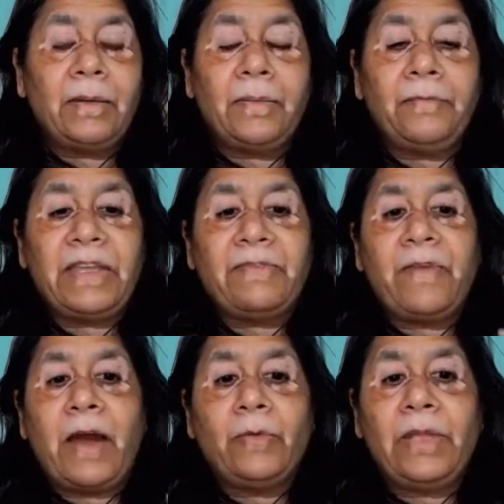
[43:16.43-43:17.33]
we
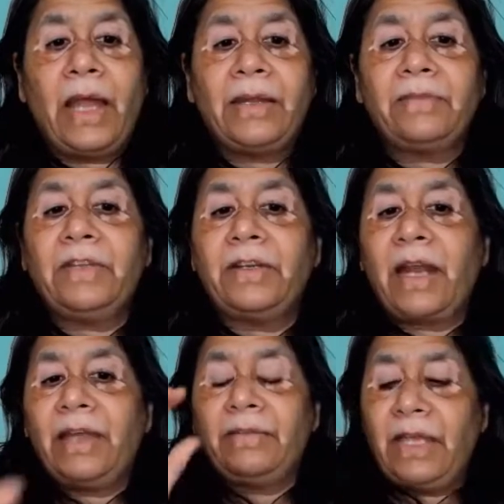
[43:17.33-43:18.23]
found that if
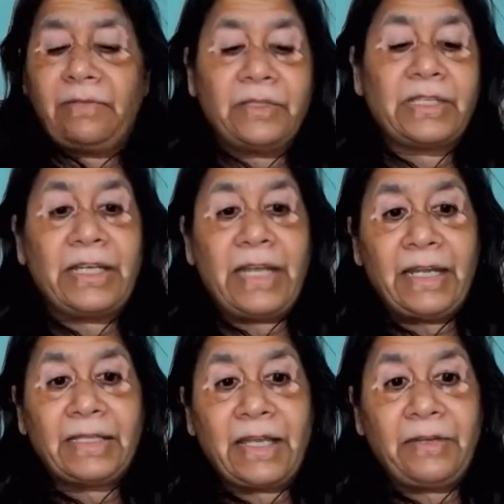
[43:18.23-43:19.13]
there was a
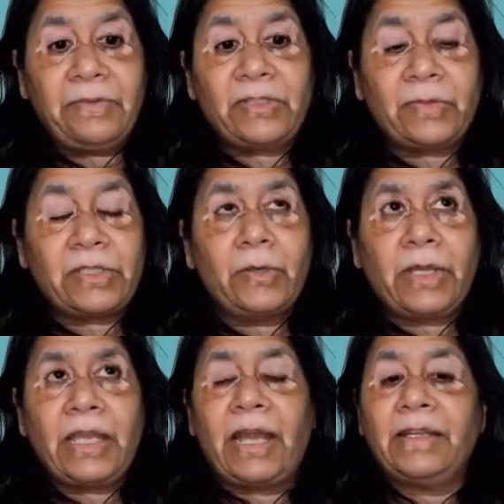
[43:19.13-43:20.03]
data set which was
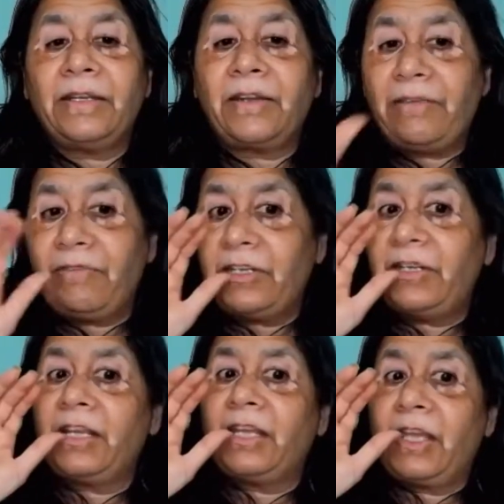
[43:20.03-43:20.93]
looking at the driver
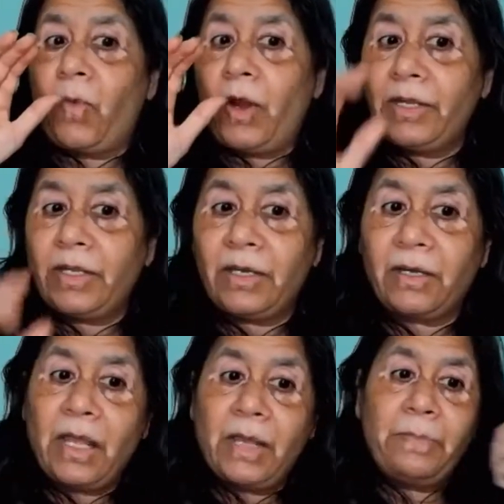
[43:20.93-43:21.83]
drinking water,
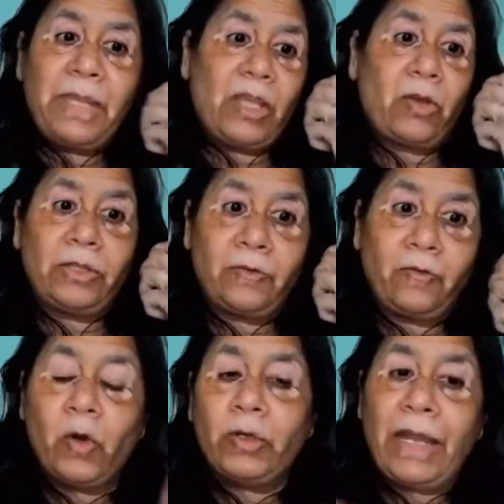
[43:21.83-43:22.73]
being on the
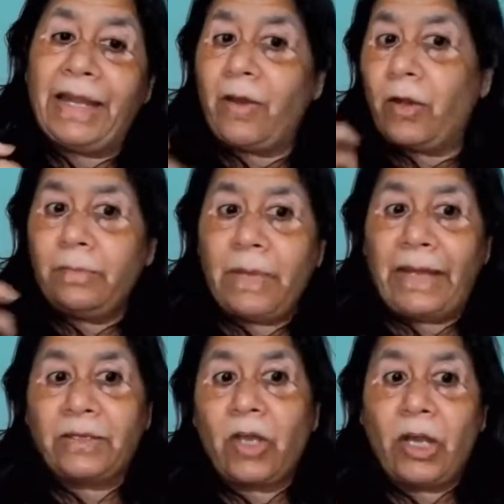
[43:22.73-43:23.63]
phone
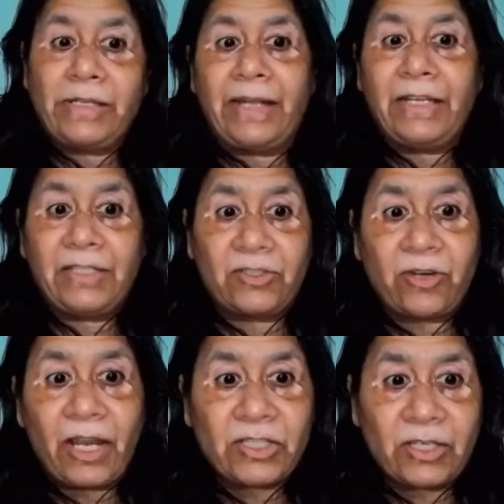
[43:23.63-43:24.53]
and called that
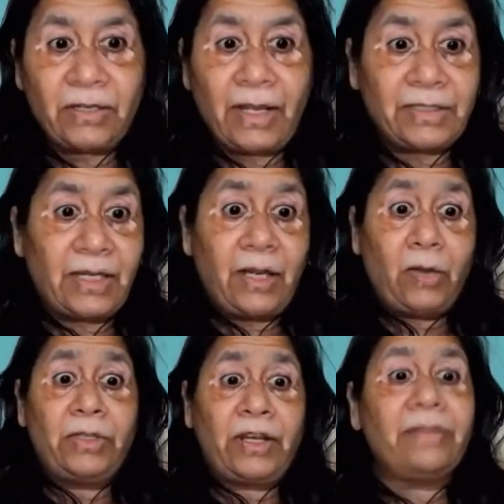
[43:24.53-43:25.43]
distraction, and said, oh,
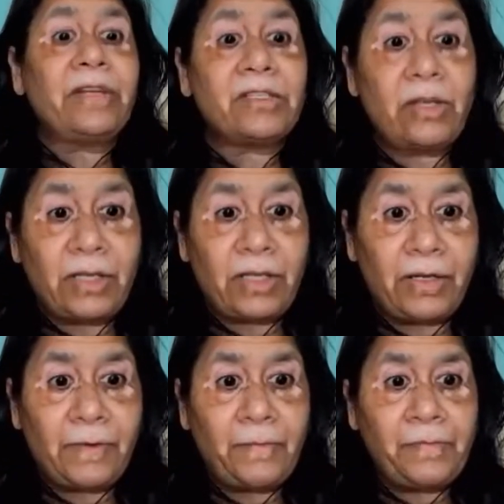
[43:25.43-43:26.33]
the driver is not
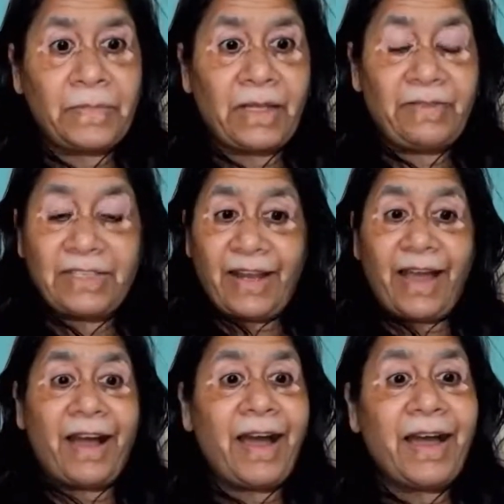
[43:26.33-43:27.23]
alert. We said,
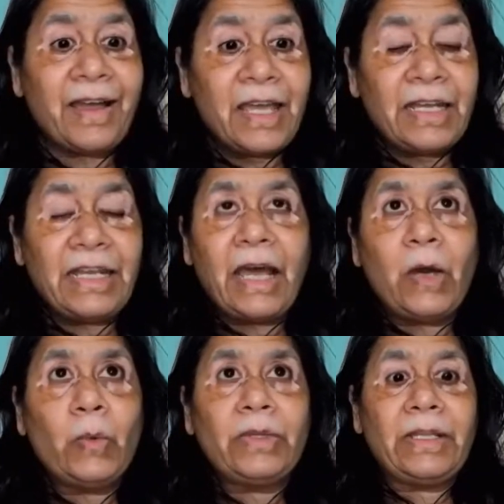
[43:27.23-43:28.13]
aha,
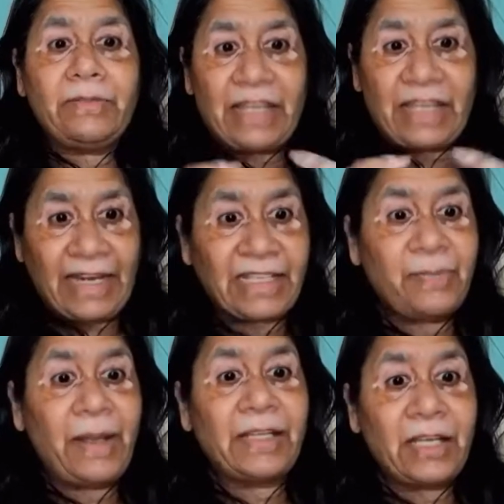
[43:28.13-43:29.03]
now we can
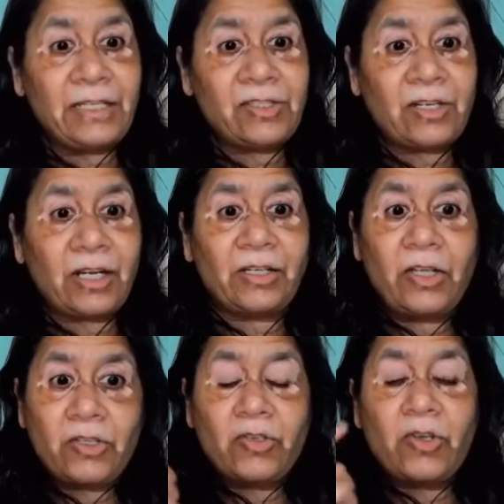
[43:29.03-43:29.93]
expand the construct
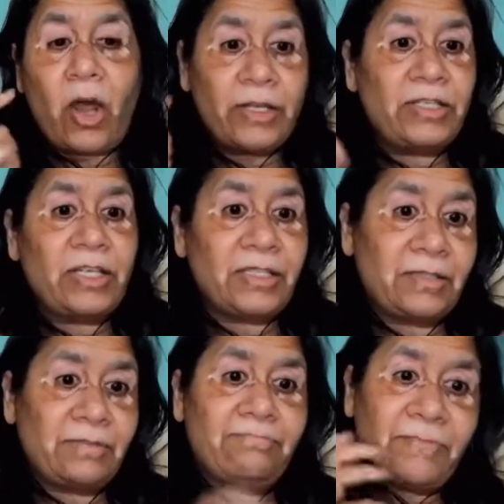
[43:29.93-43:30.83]
to not
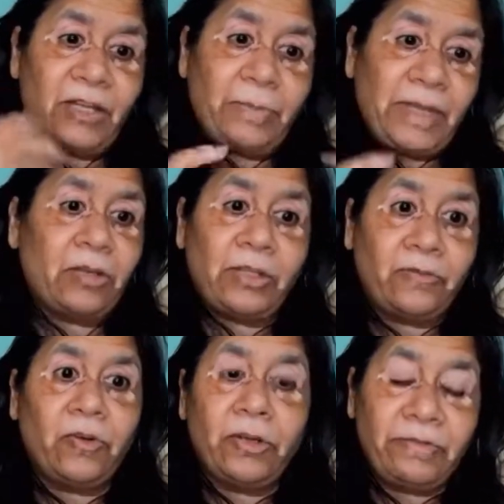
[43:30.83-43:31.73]
just being on the
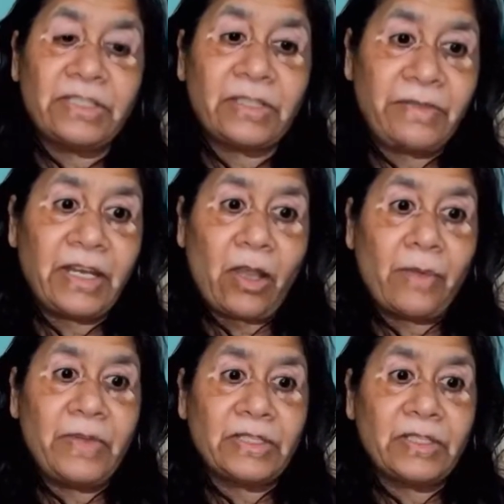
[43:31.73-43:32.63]
phone, which is a very
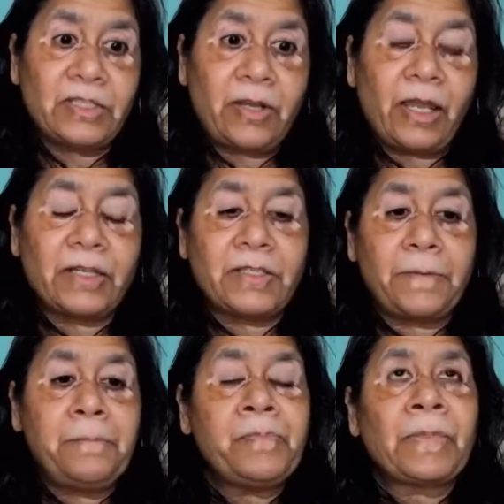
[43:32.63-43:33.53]
obvious
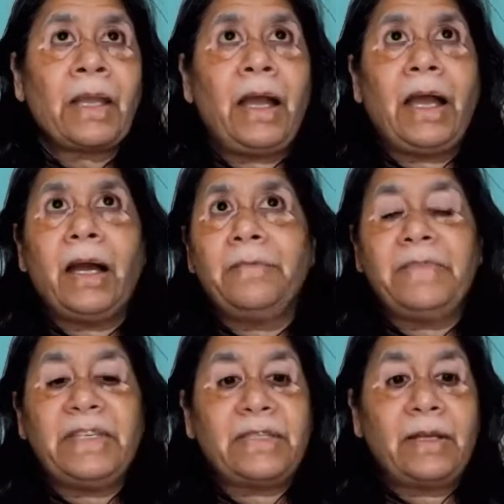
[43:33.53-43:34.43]
distraction.
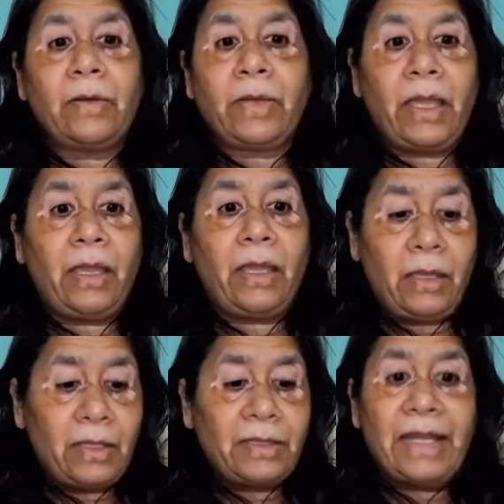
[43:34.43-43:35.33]
We said, okay,
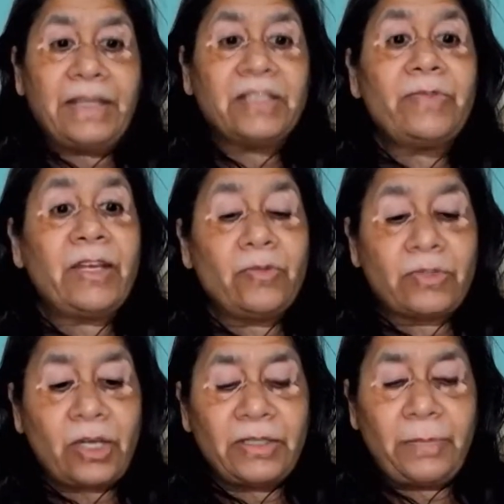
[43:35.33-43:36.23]
that is where you
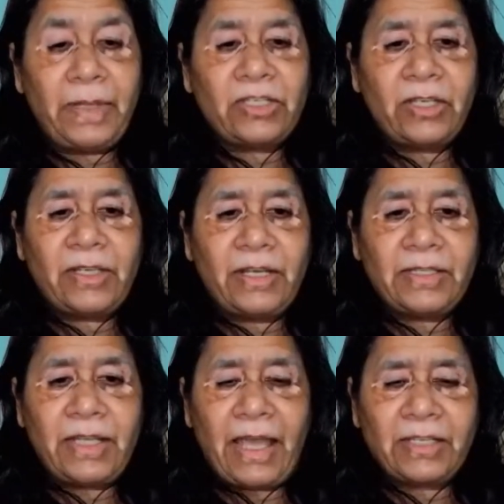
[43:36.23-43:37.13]
saw the picture. That
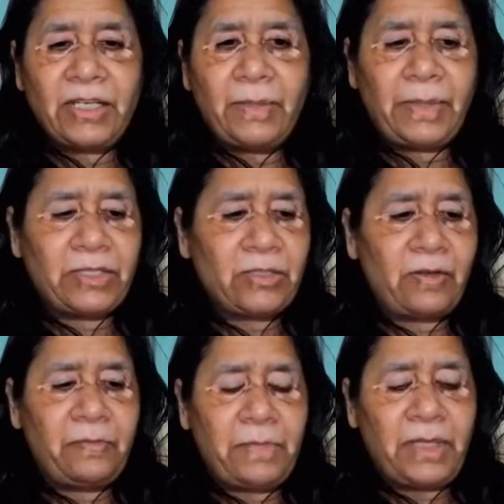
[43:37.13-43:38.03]
is actually a picture
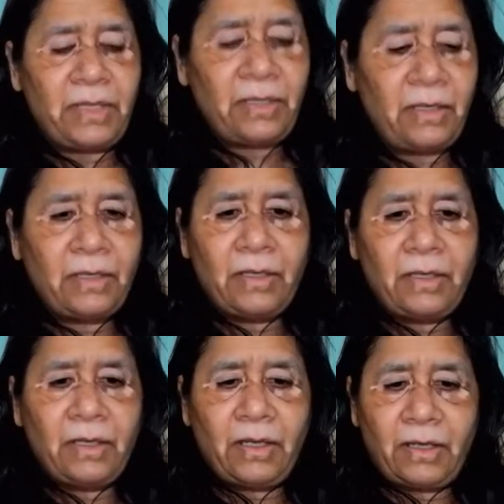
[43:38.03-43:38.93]
of me.
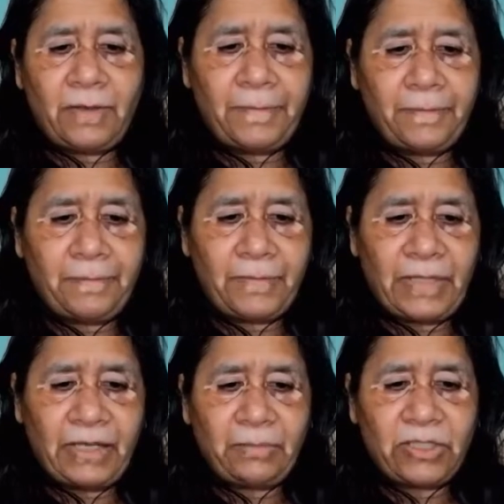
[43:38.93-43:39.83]

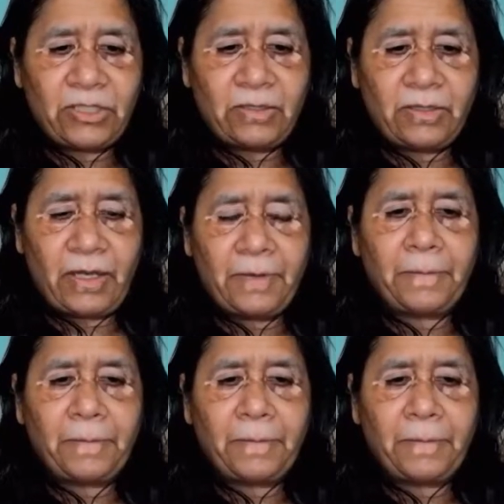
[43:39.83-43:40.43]
Let me show that.